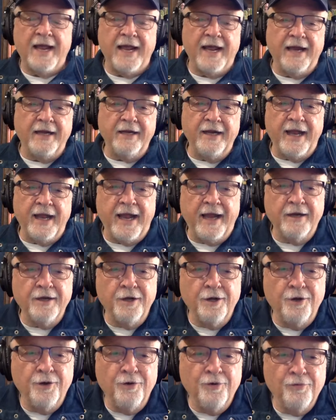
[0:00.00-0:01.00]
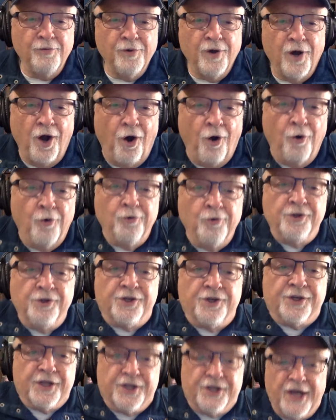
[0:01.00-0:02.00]
And who
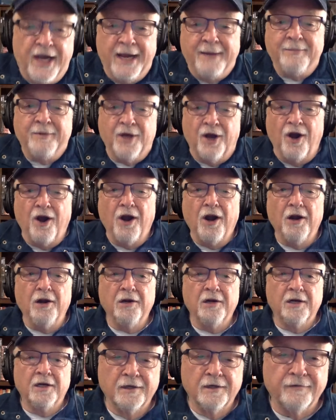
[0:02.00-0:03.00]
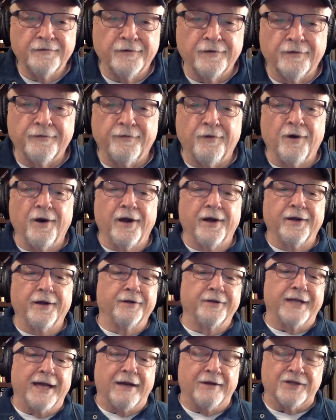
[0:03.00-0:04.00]
owns the same car for
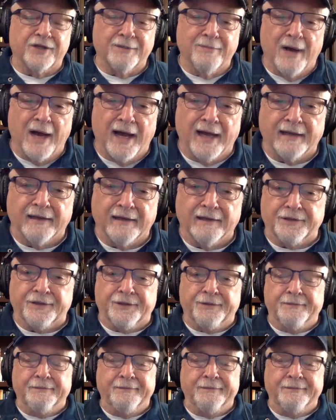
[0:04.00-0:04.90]
400,000 miles?